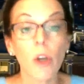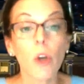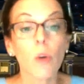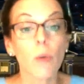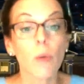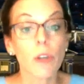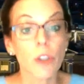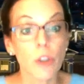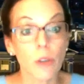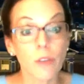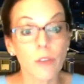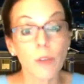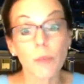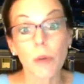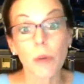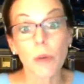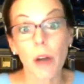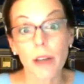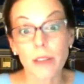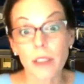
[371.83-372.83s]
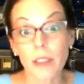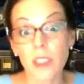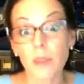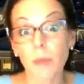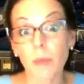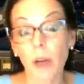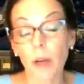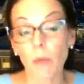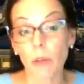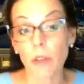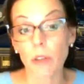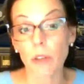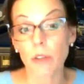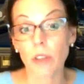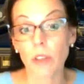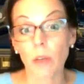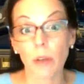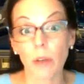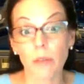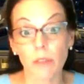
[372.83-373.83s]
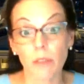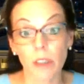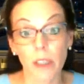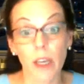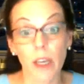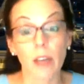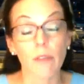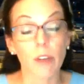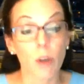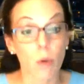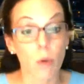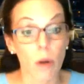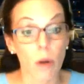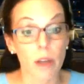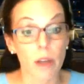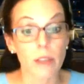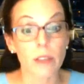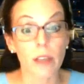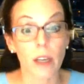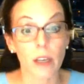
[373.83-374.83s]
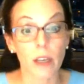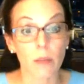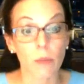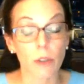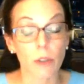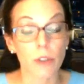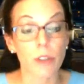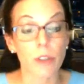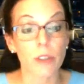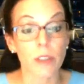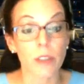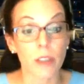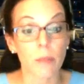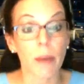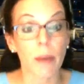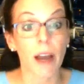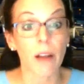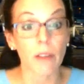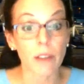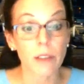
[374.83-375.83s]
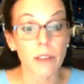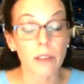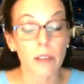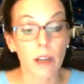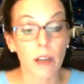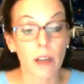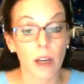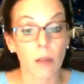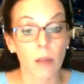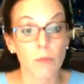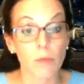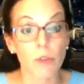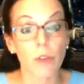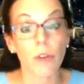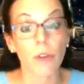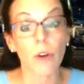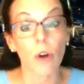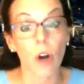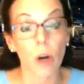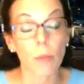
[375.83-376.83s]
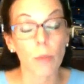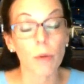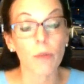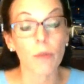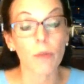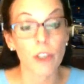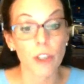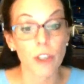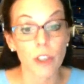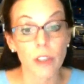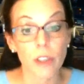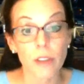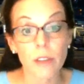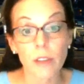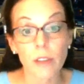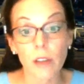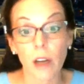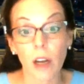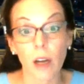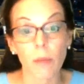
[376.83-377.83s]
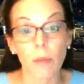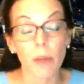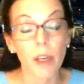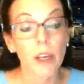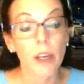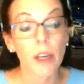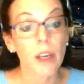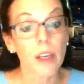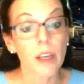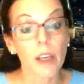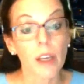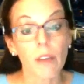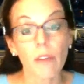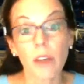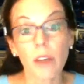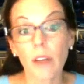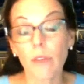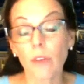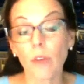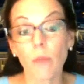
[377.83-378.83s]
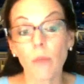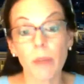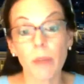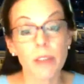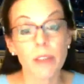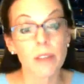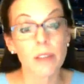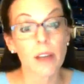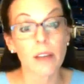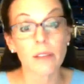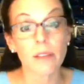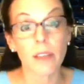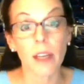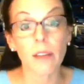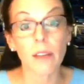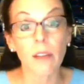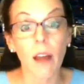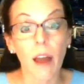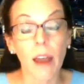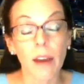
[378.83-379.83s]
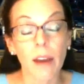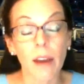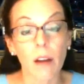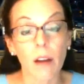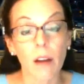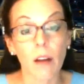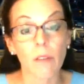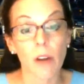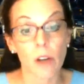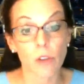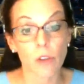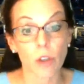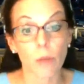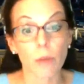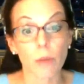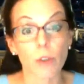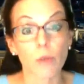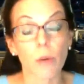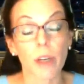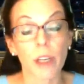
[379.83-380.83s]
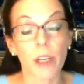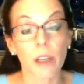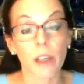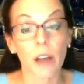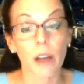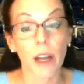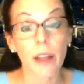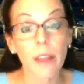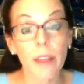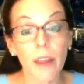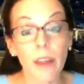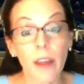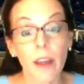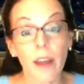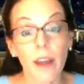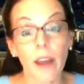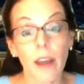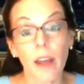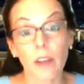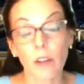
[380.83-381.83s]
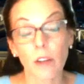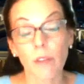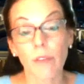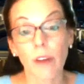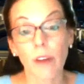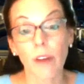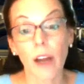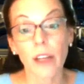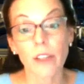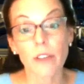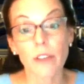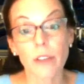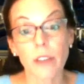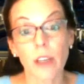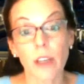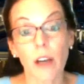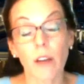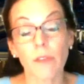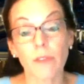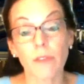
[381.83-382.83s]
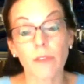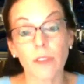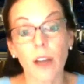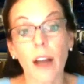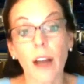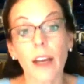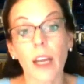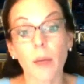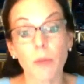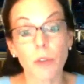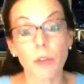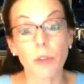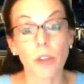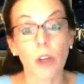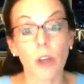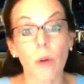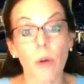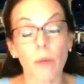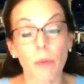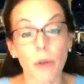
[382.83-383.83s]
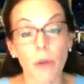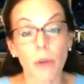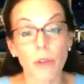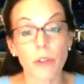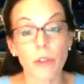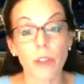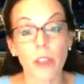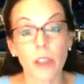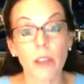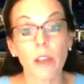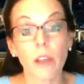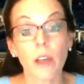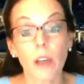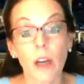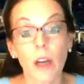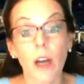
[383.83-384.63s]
We do have a process by which someone can request an emergency ballot. So there are provisions. Even if you miss that deadline of October 29th and you find yourself not able to go in person,